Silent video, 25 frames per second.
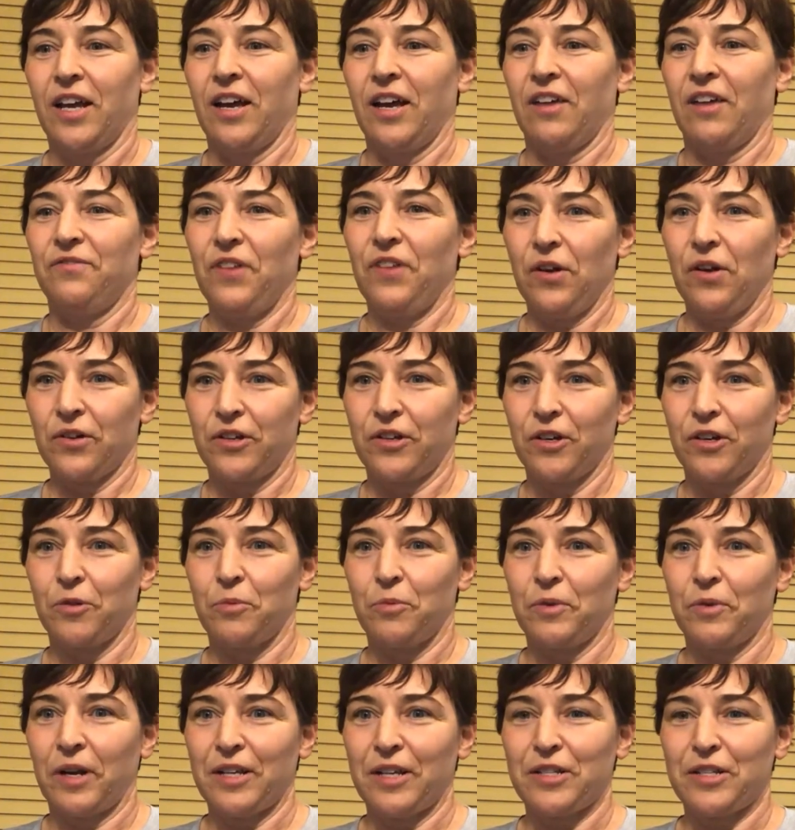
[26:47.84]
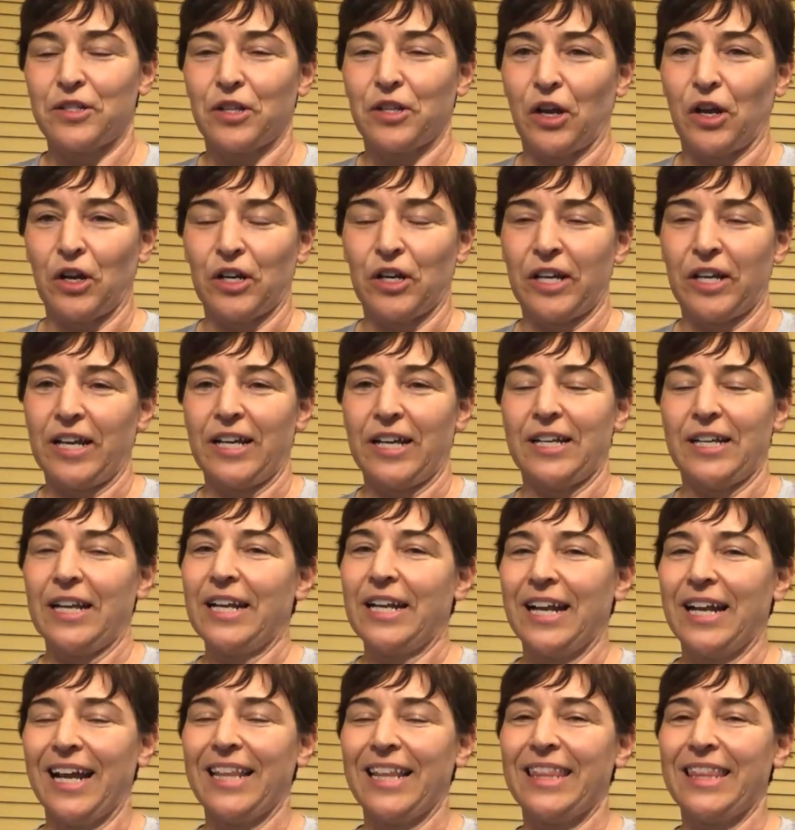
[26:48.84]
Felt good when I started.
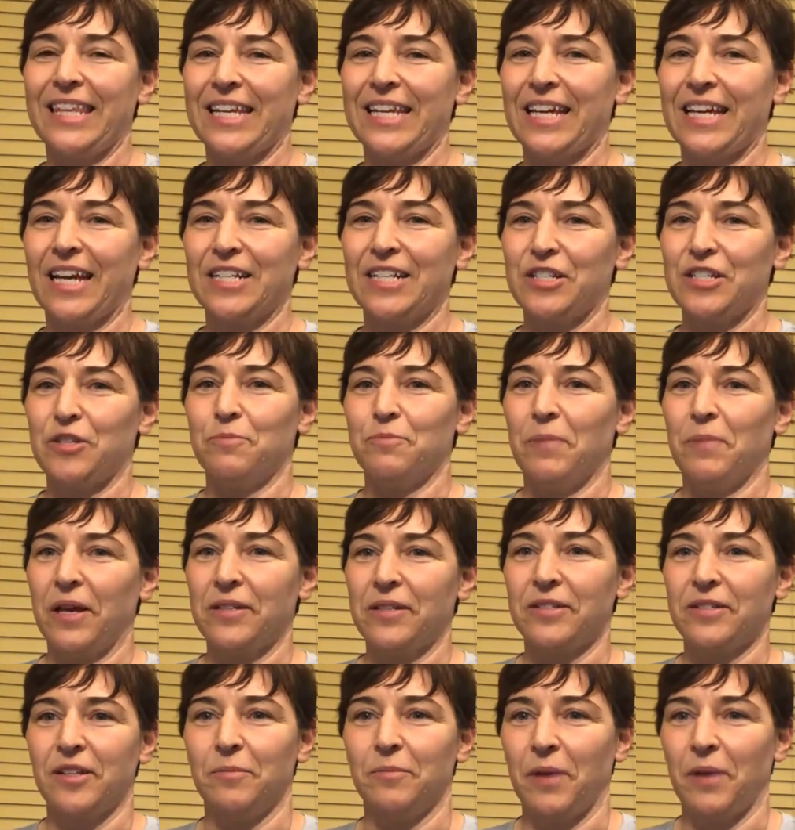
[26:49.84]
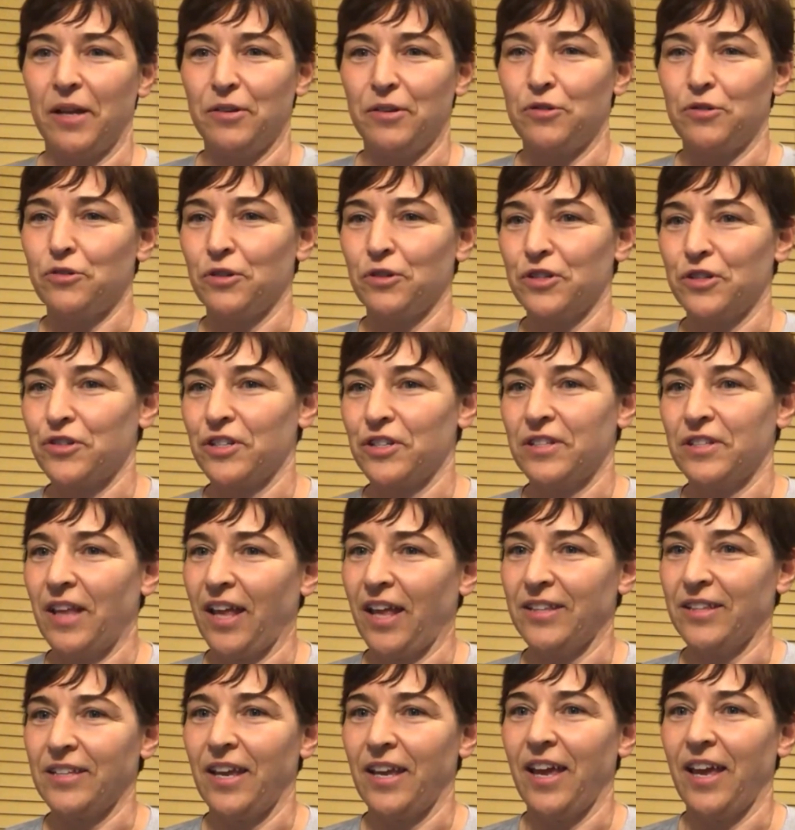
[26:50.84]
I think I just messed up my nutrition
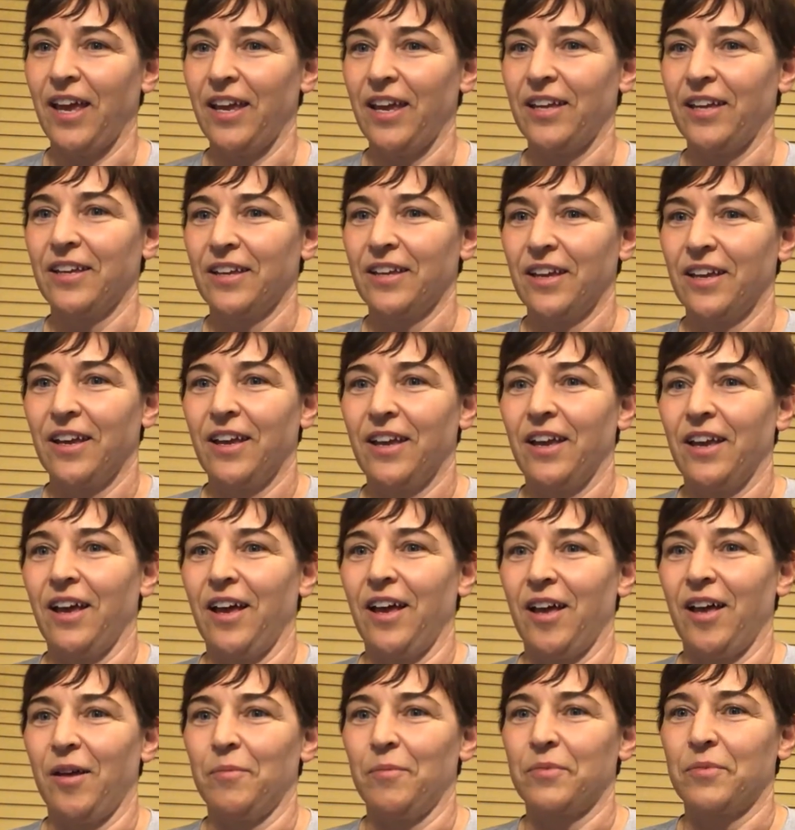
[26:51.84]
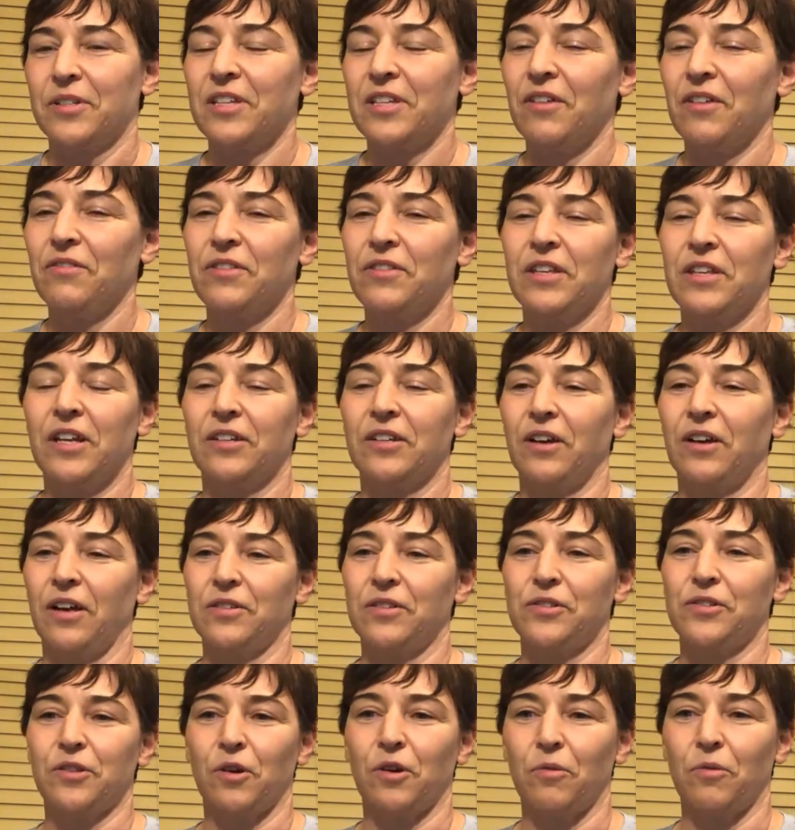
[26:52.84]
that day because everything had gone
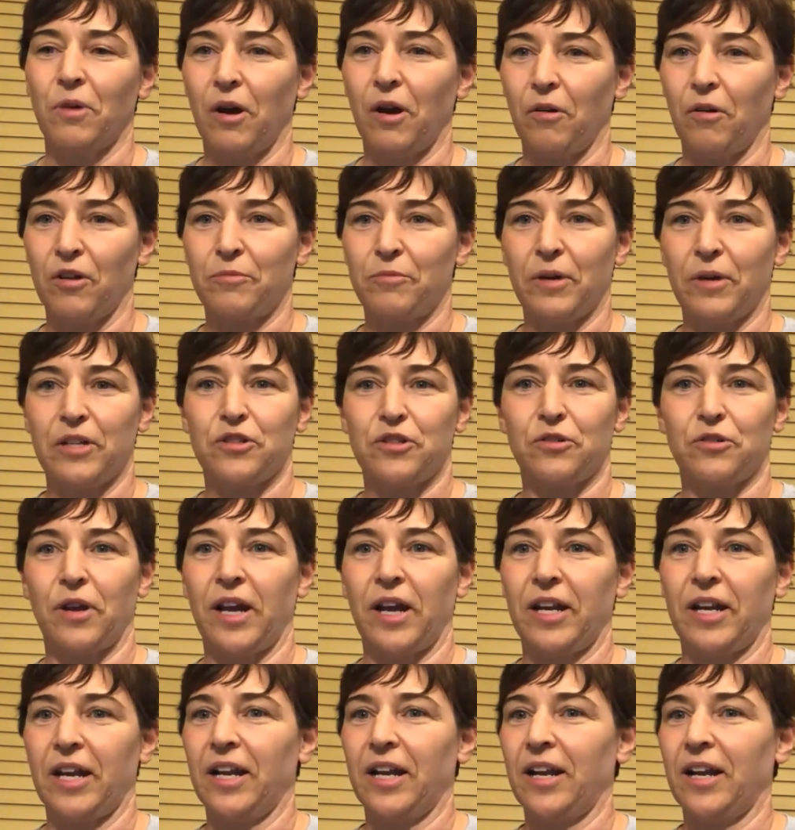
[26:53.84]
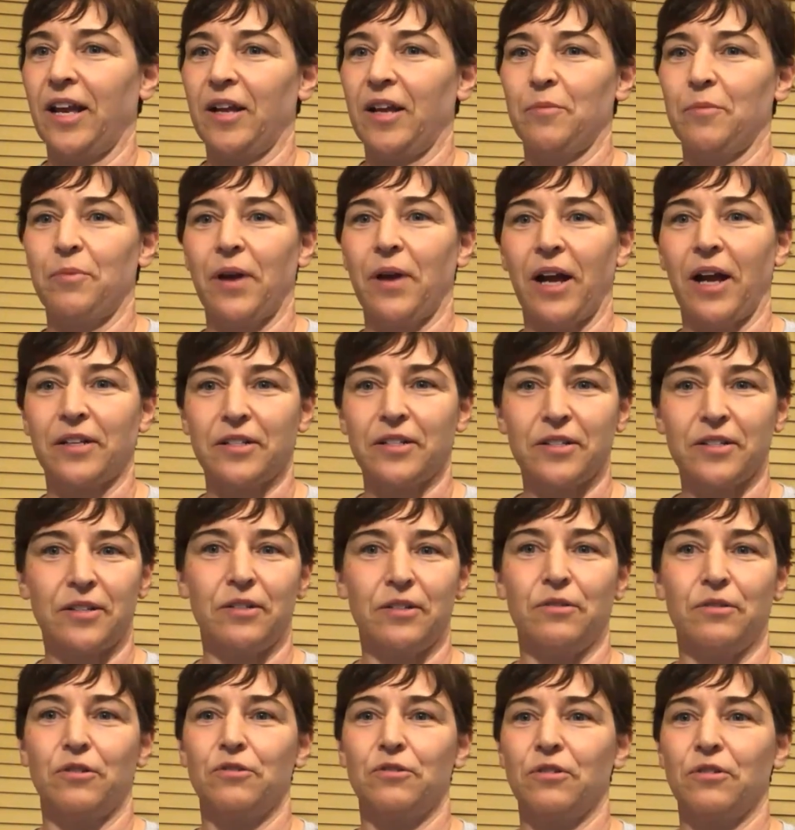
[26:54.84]
so well with my training. I had practiced the
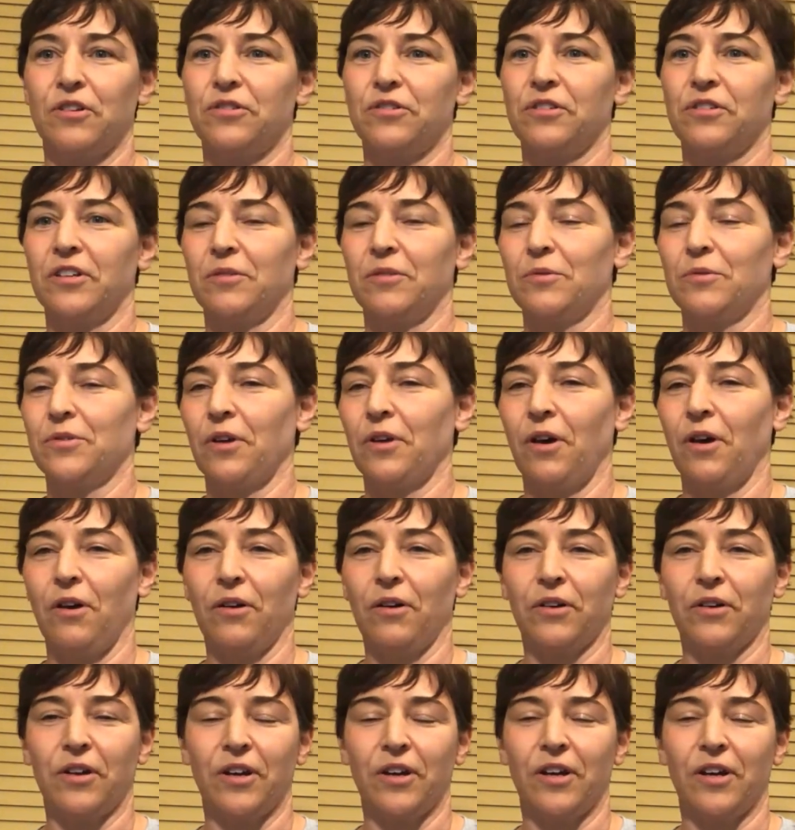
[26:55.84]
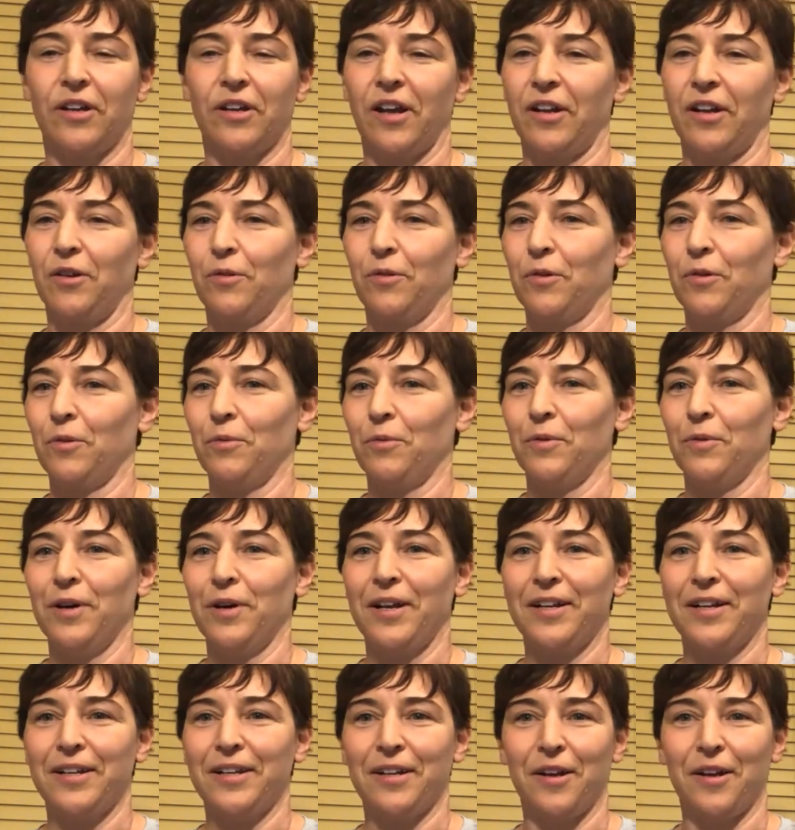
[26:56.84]
nutrition. It was all good. I don't know what
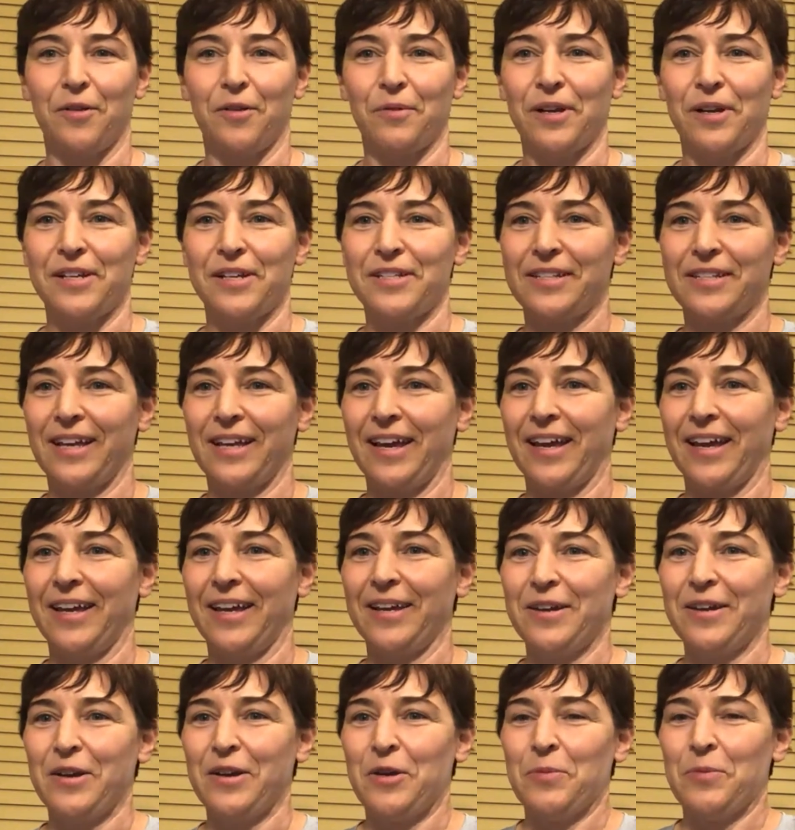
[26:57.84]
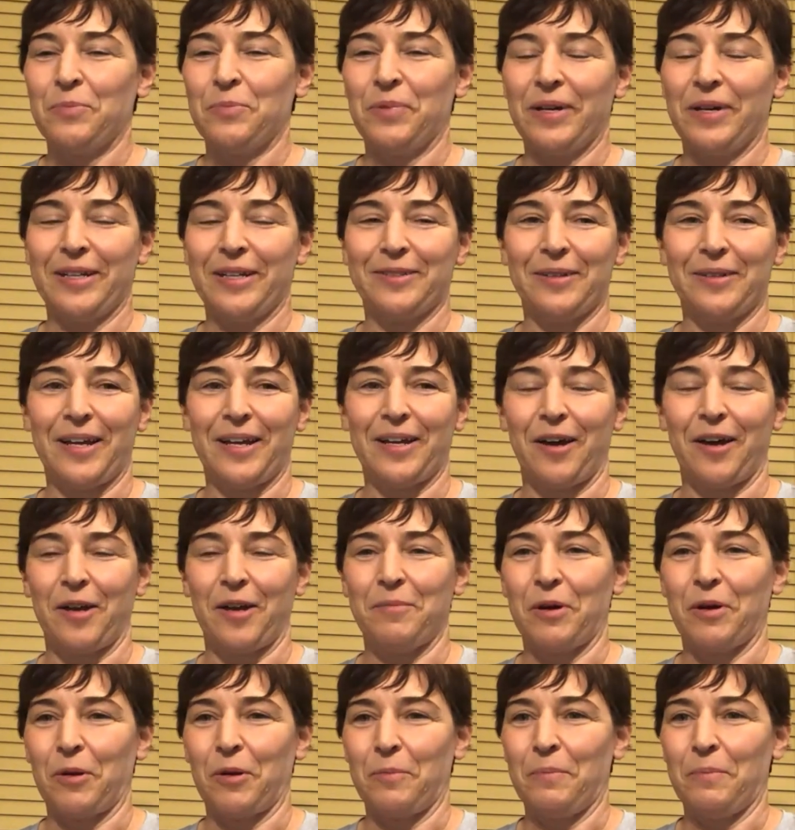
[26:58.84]
I did on race day, but I got
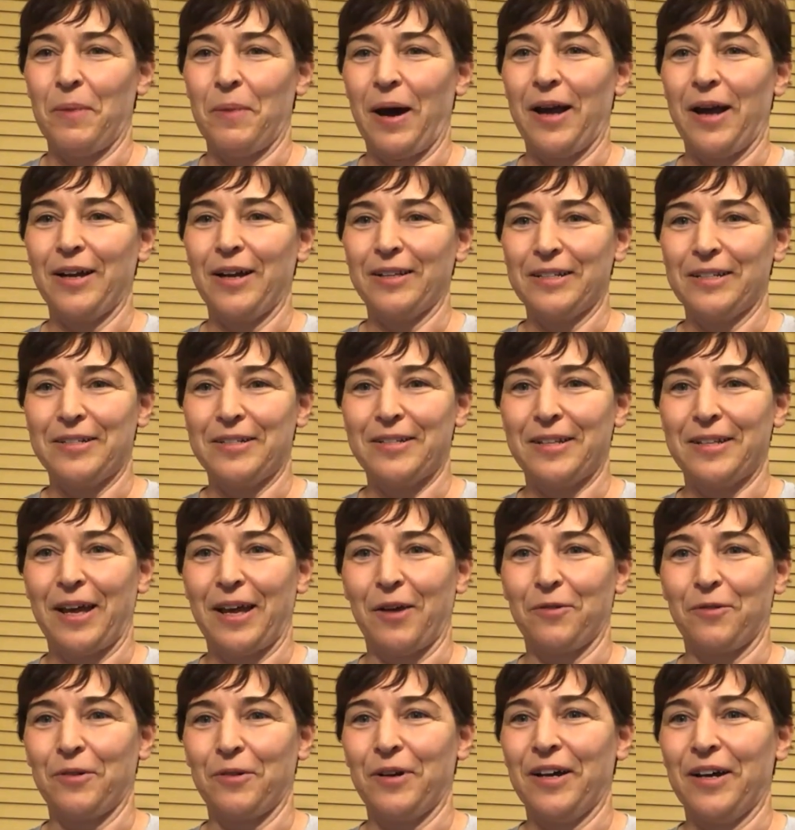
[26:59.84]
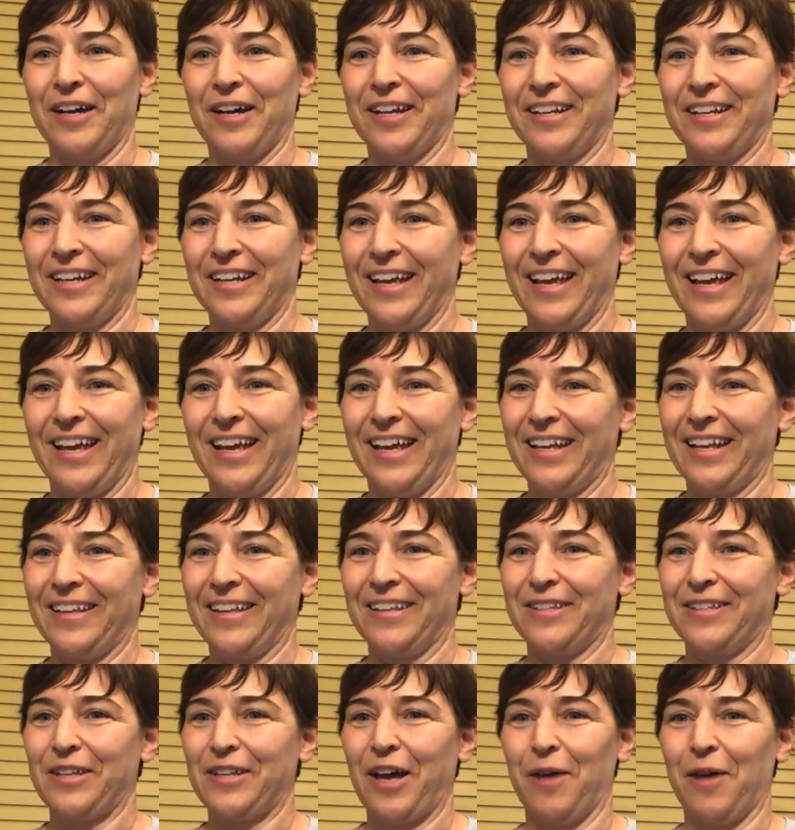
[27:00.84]
about a mile into that run and
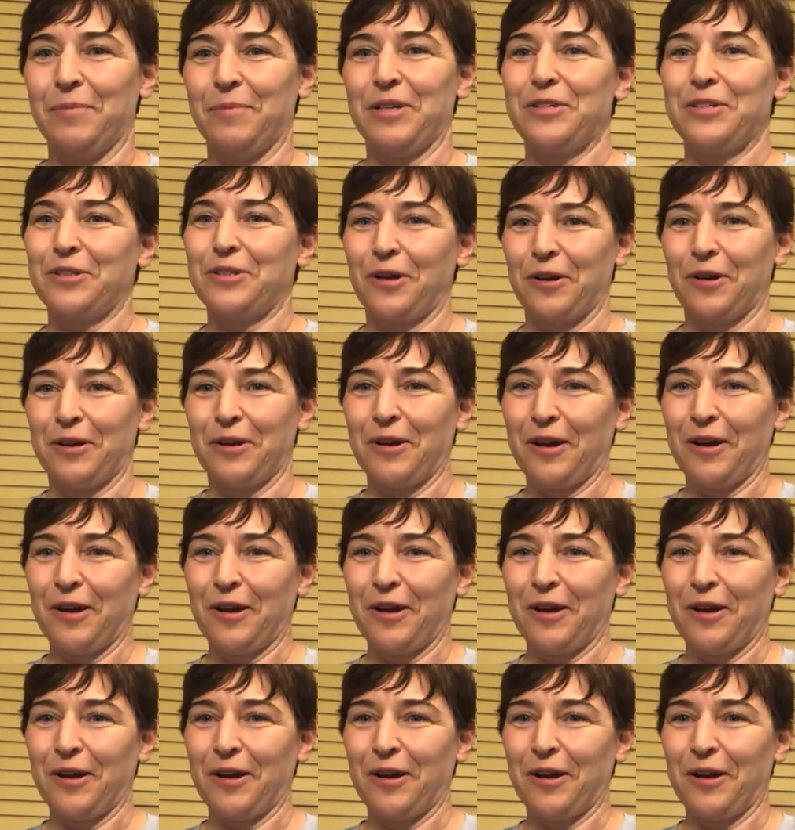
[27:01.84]
the tummy started